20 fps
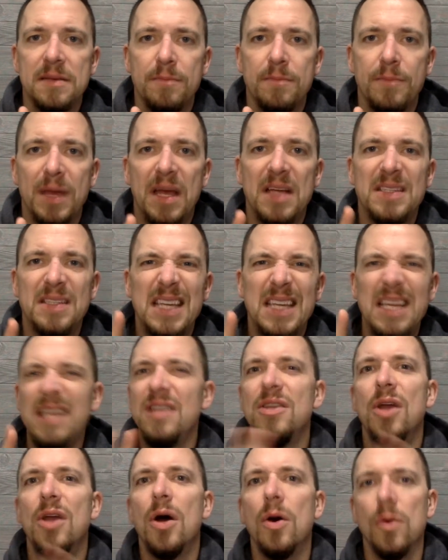because
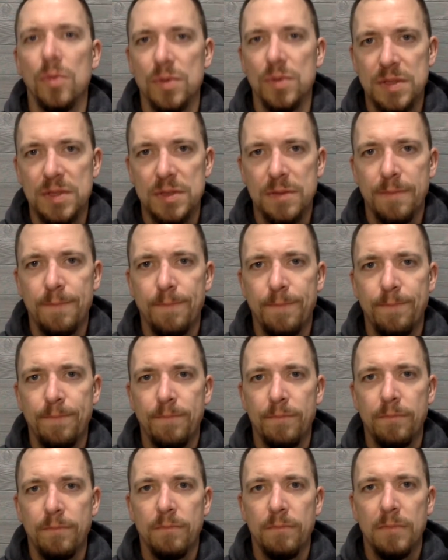he knows.
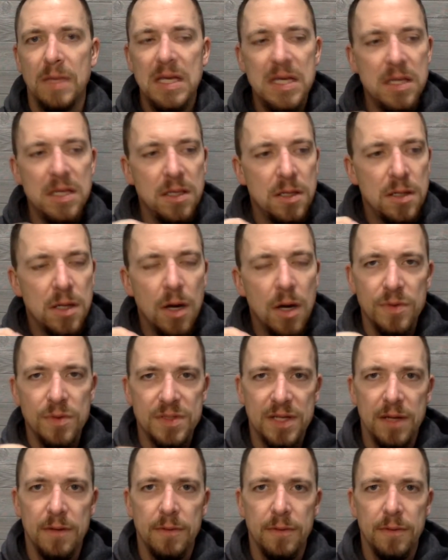He
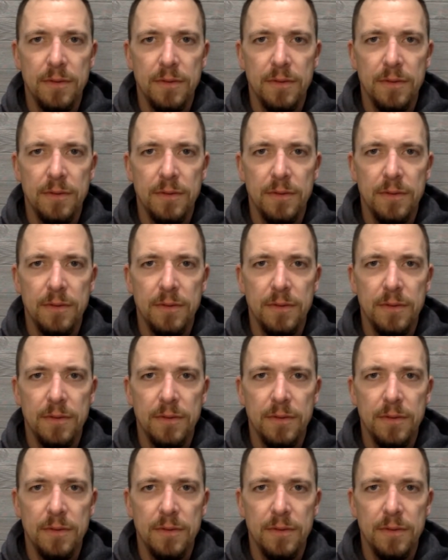knows it.